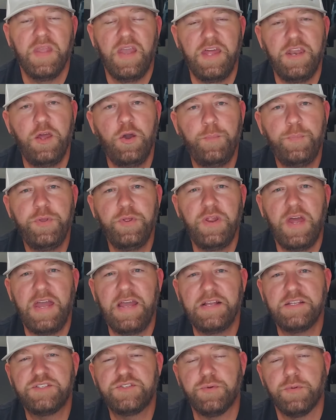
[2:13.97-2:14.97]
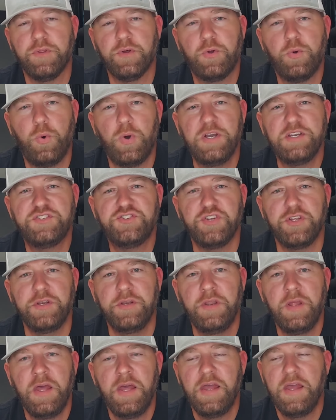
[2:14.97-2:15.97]
and help you to answer the
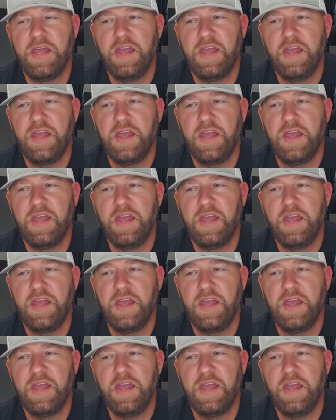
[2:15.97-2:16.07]
question,